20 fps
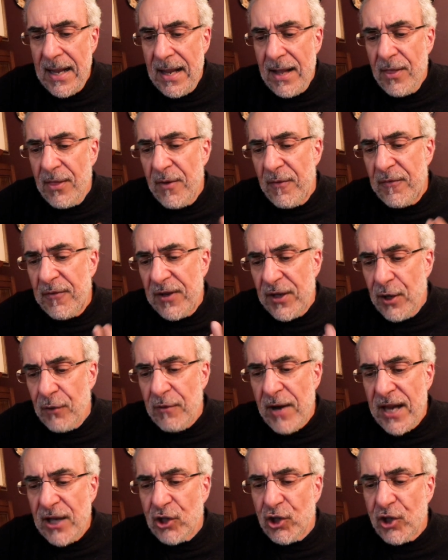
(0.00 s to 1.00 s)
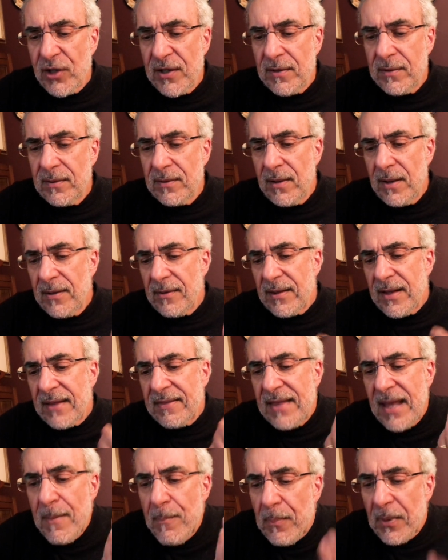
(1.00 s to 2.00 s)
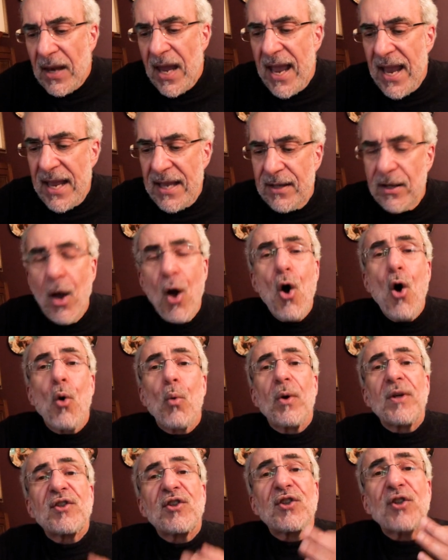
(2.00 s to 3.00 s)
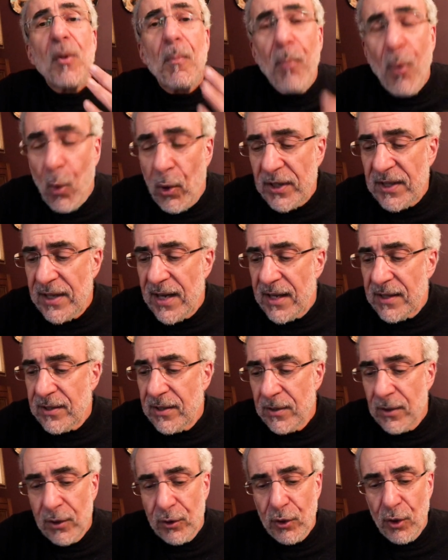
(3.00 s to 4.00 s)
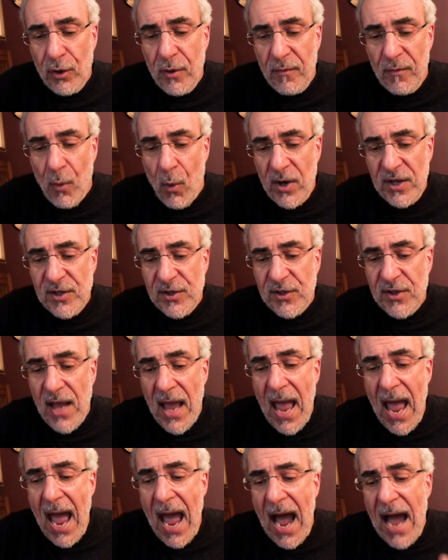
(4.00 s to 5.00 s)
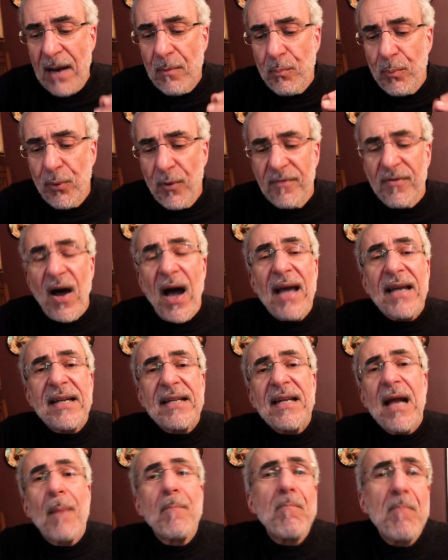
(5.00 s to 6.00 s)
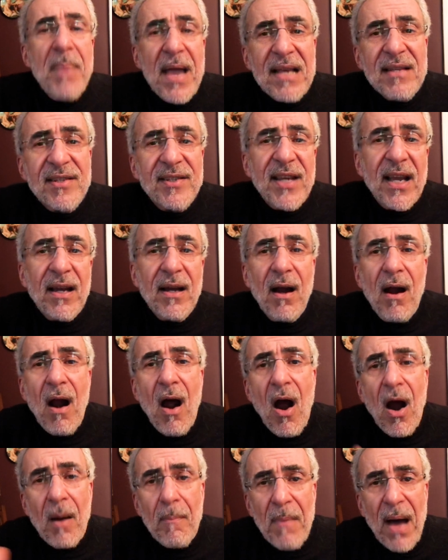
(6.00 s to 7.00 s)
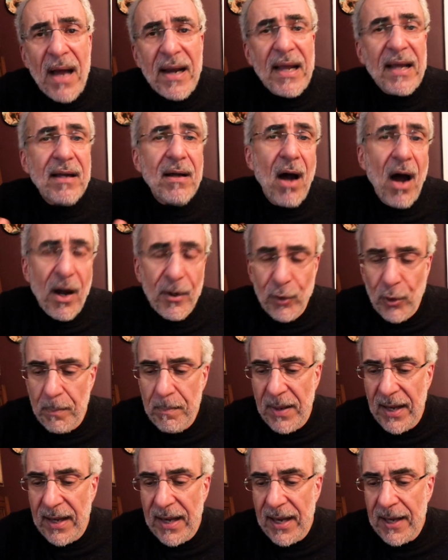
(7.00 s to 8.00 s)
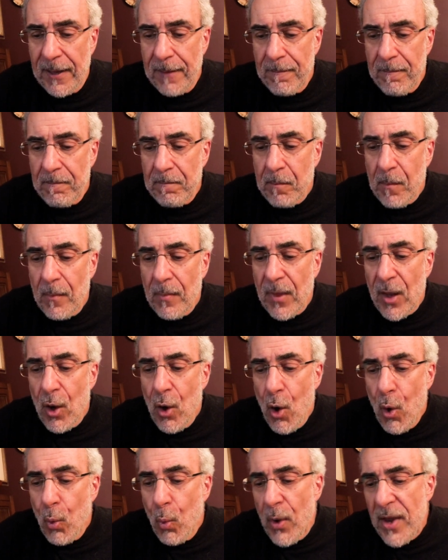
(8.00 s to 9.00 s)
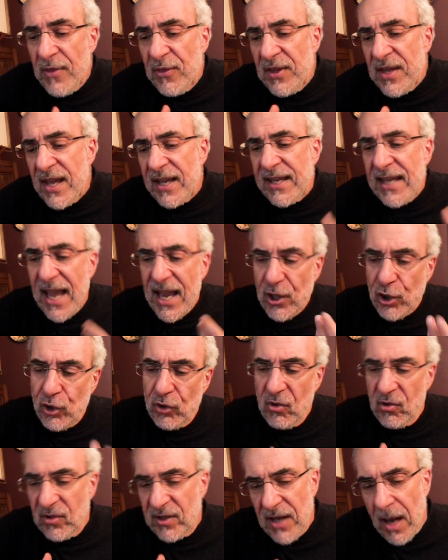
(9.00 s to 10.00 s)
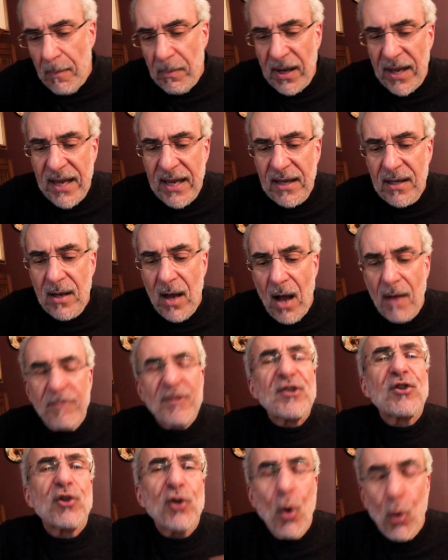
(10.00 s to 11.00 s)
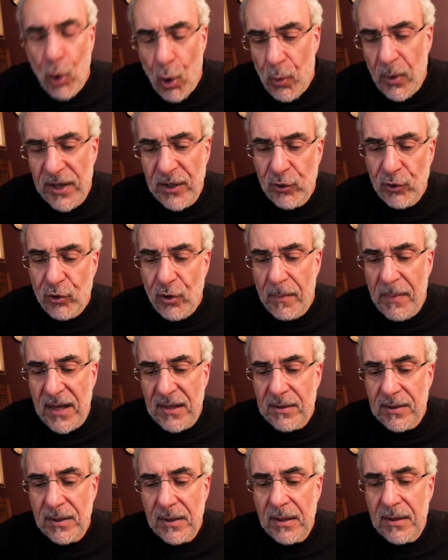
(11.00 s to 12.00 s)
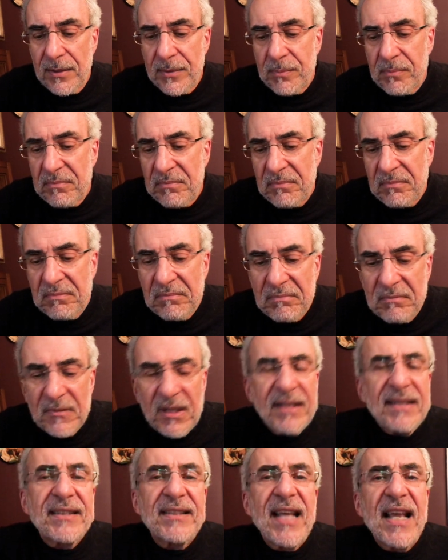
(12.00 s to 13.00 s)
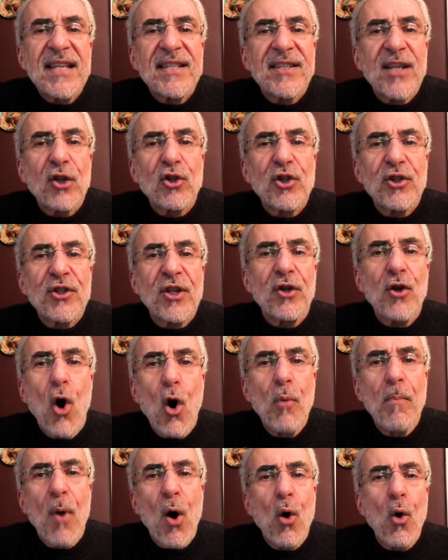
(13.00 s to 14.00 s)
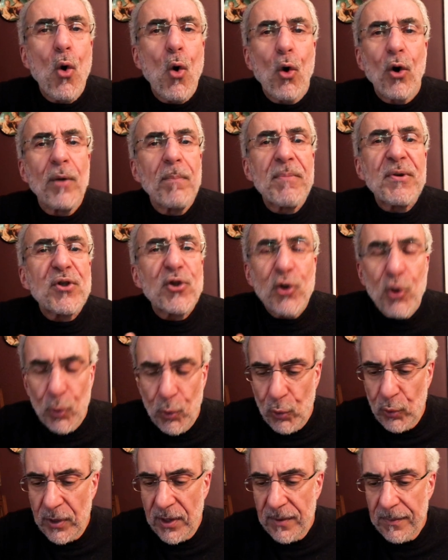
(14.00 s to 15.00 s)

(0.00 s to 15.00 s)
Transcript: The figuration that they played was subordinate to the voice and provided a basic harmonic underpinning, with the occasional doubling of a solo instrument, mm, let's say such as an oboe or a bassoon.